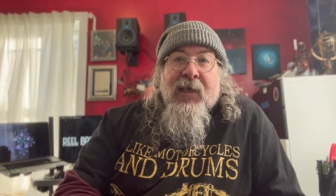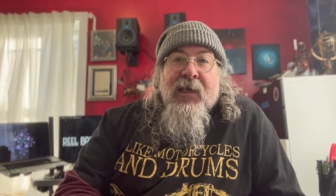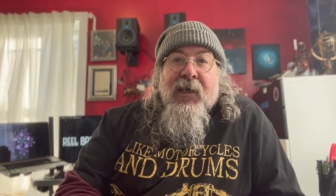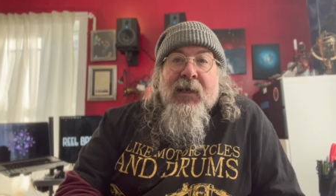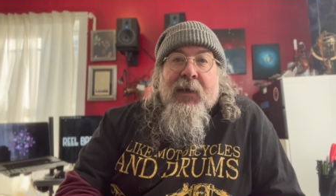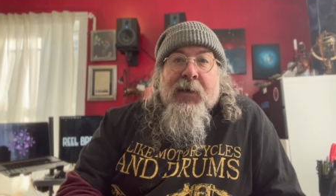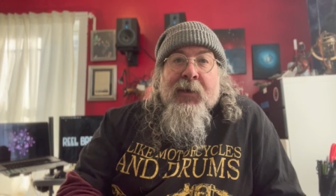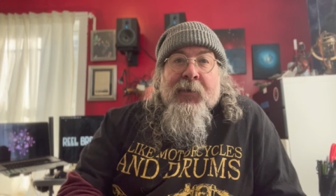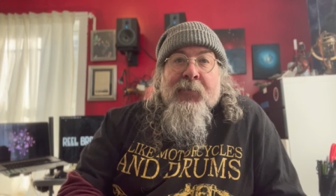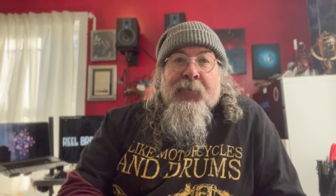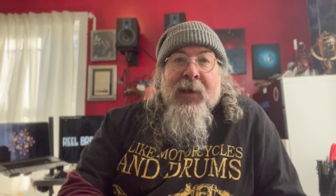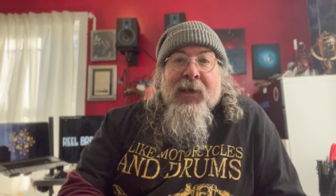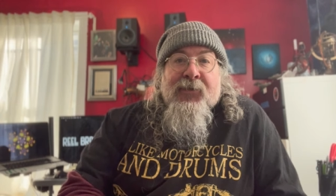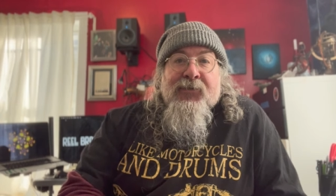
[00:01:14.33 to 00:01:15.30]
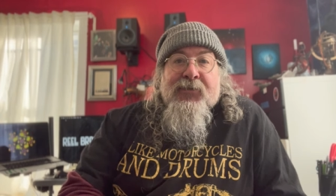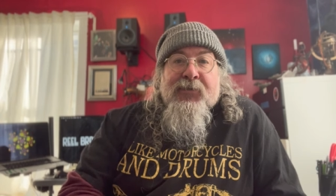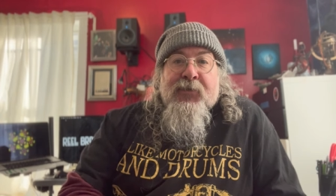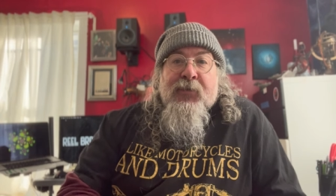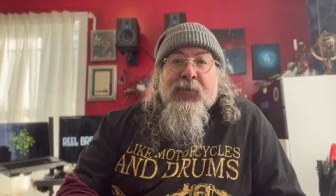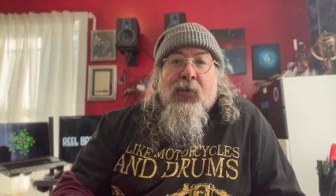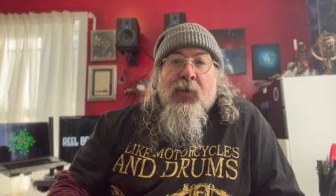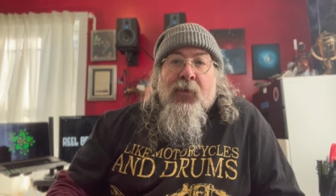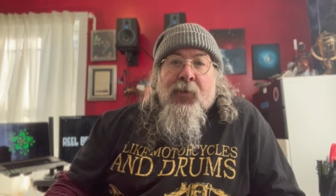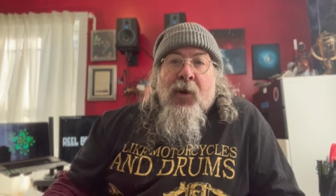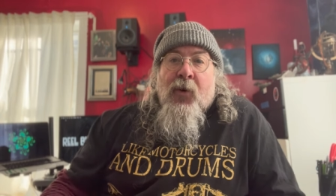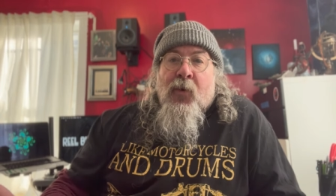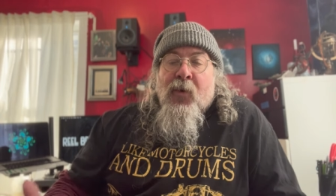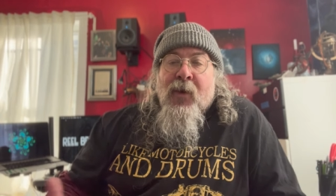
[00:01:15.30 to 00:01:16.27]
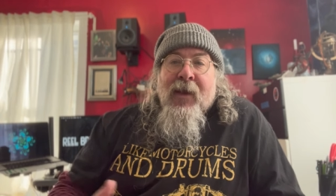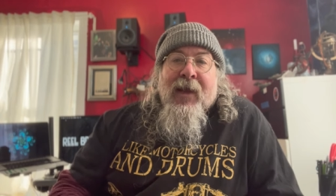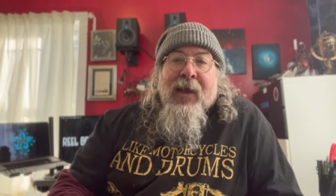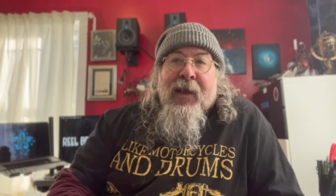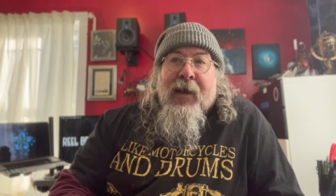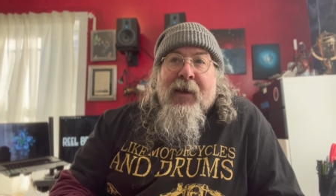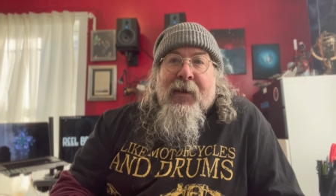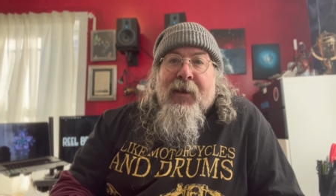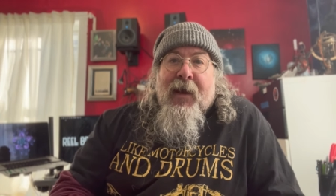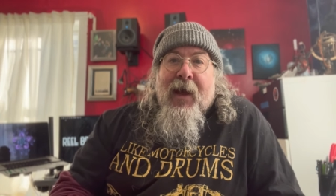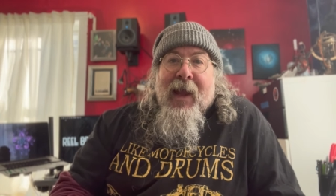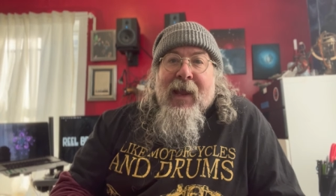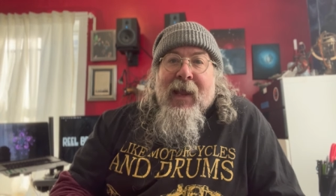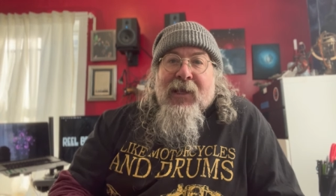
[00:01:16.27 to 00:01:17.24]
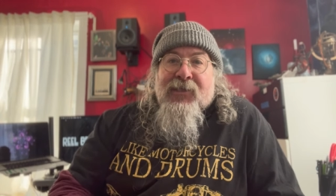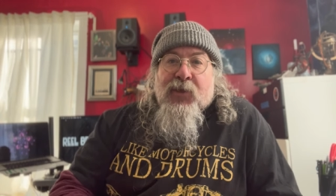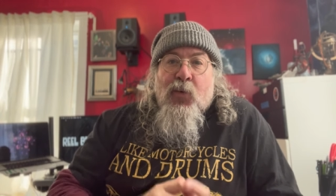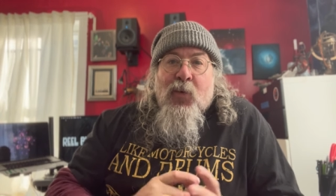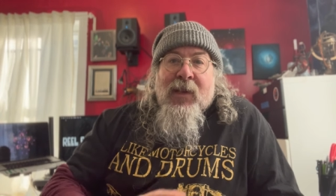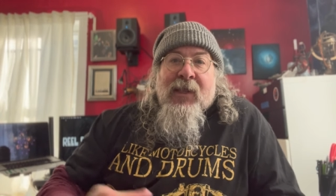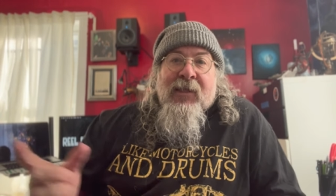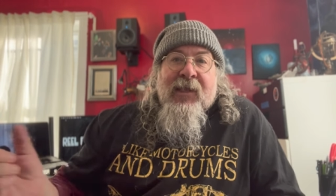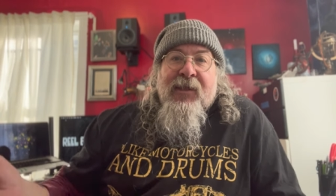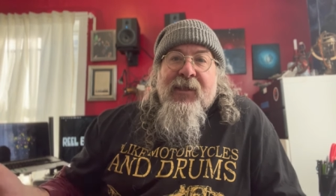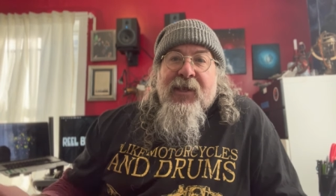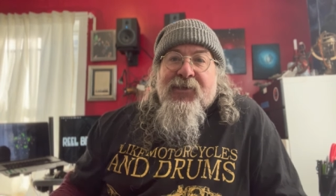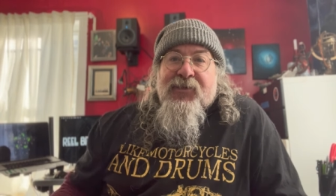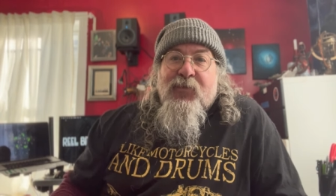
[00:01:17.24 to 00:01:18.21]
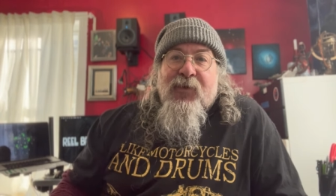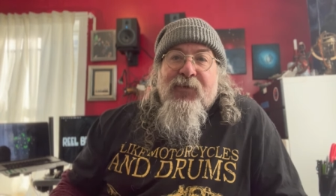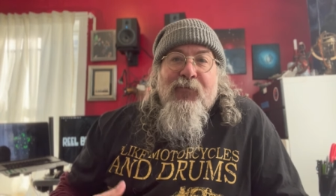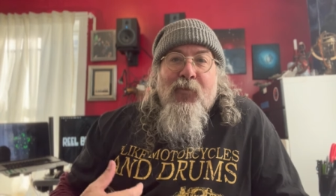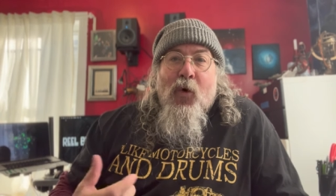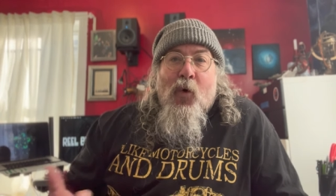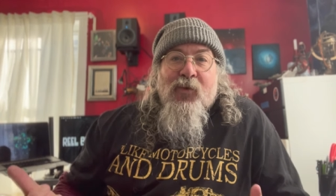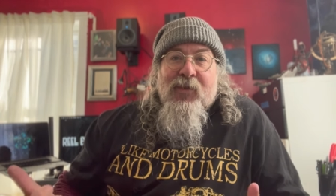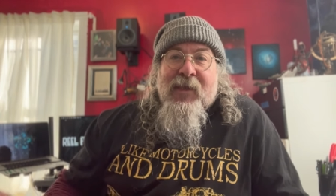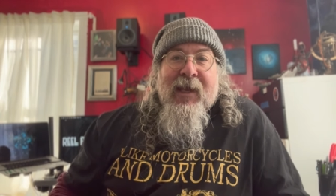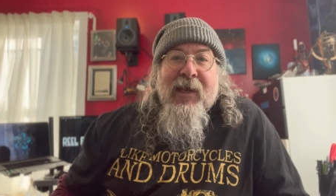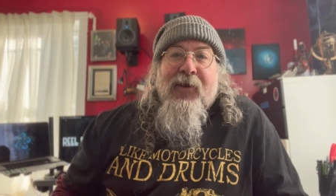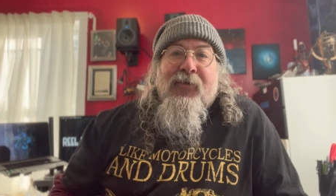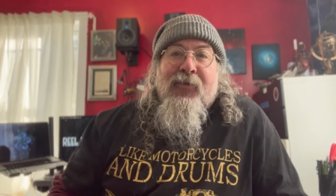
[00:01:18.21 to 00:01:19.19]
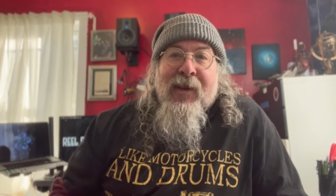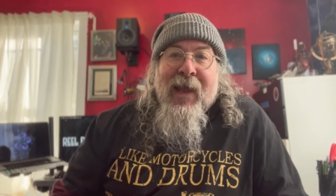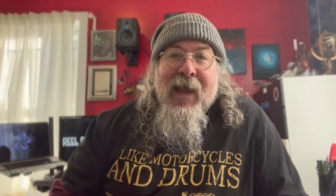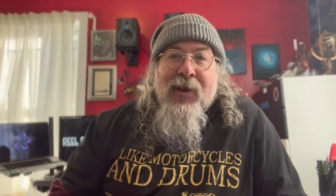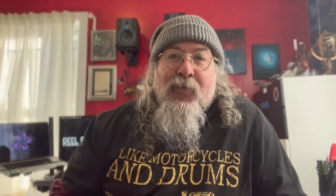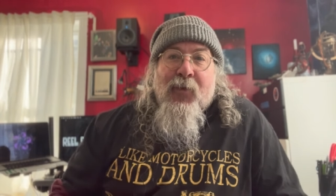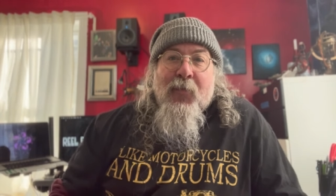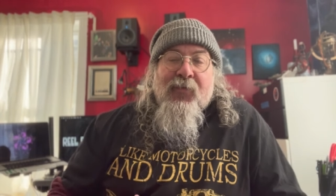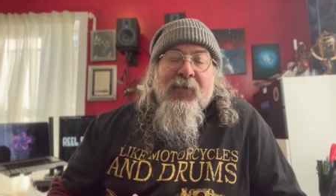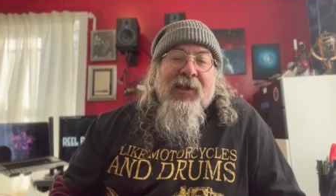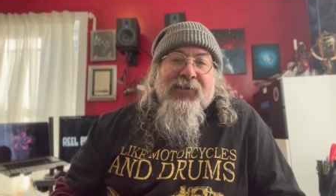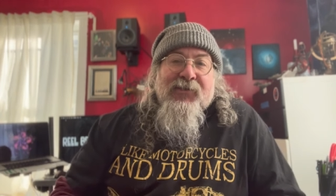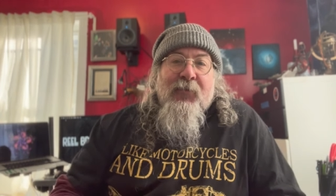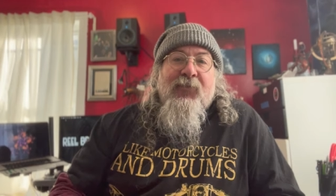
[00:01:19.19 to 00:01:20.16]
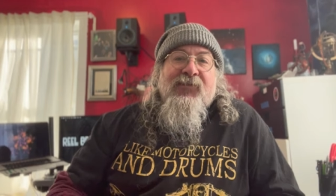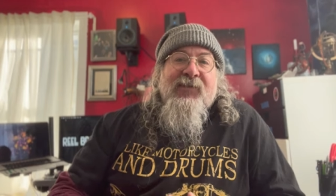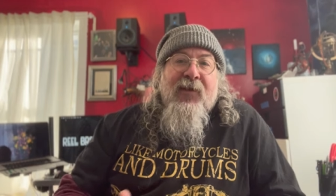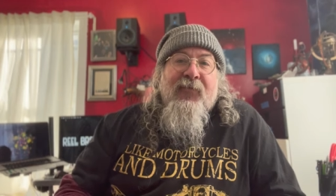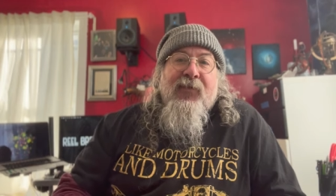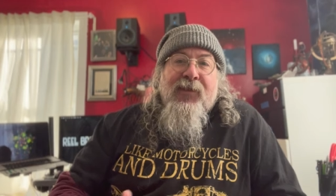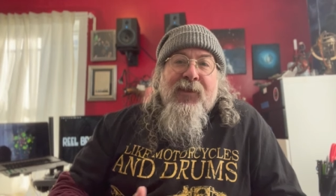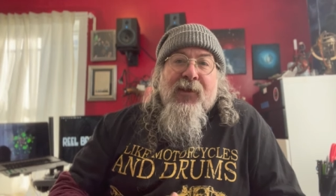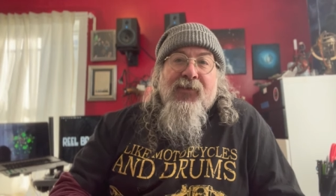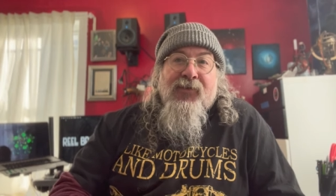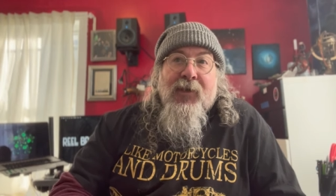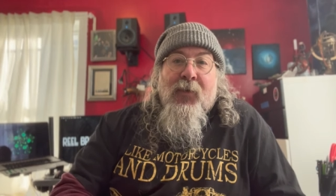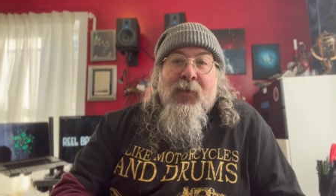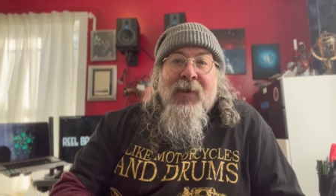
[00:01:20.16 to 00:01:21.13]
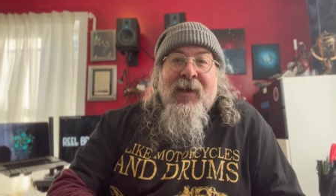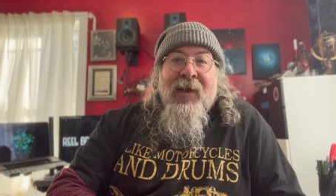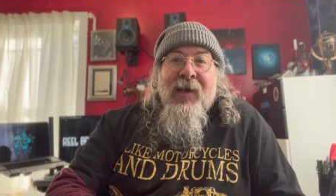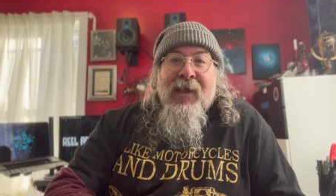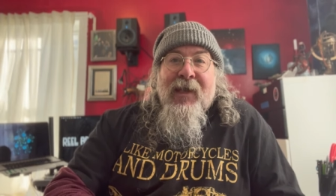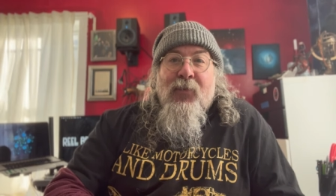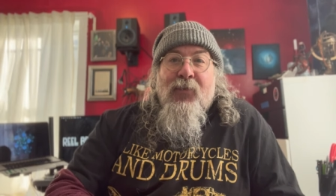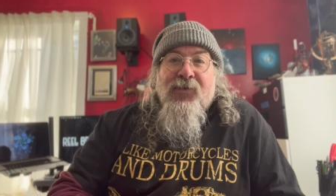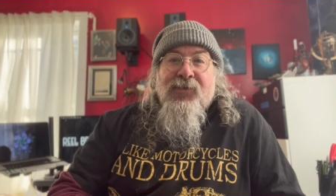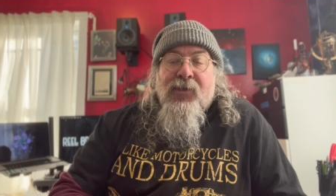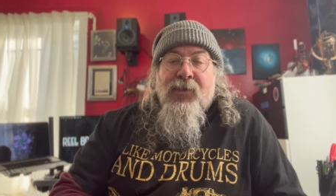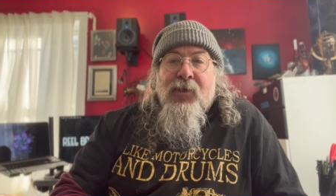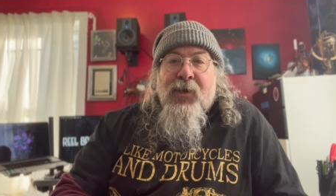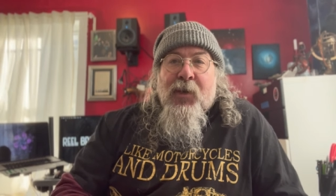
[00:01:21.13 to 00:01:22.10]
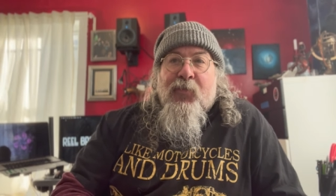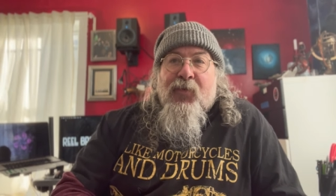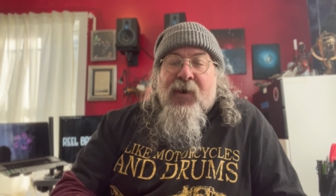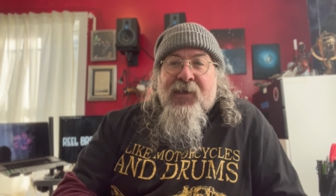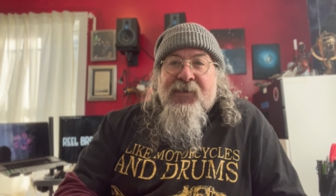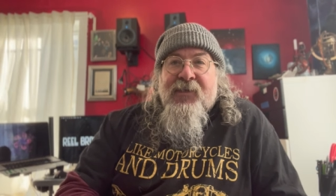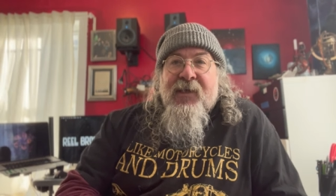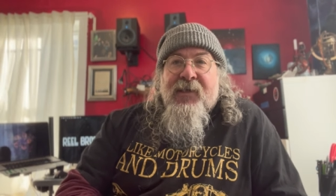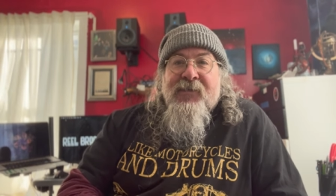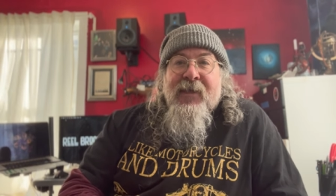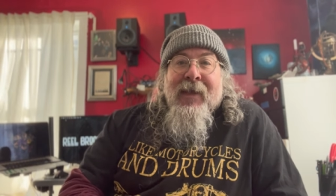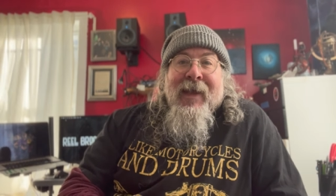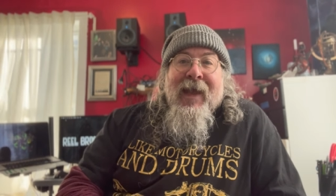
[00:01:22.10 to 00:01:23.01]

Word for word: Um, as you all know, uh, I actually went into this with old gear and I had to replace almost everything. So it was a learning process.